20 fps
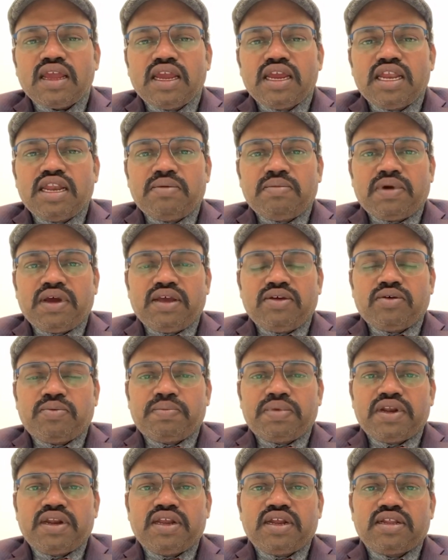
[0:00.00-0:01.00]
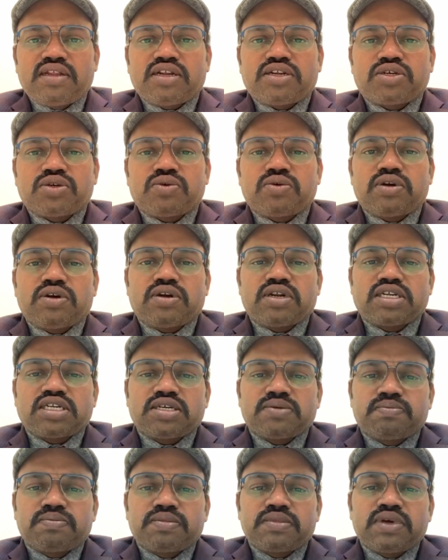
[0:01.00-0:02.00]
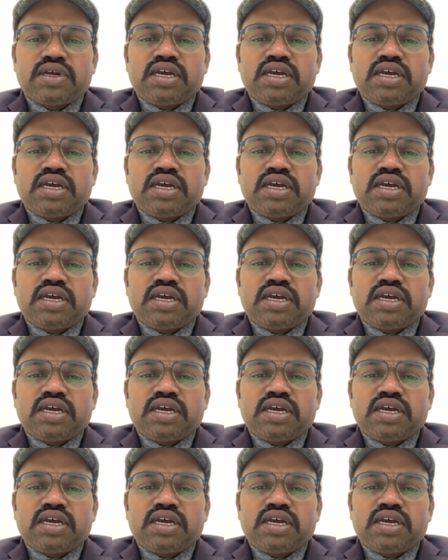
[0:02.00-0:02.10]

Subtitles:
In my opinion, the true leadership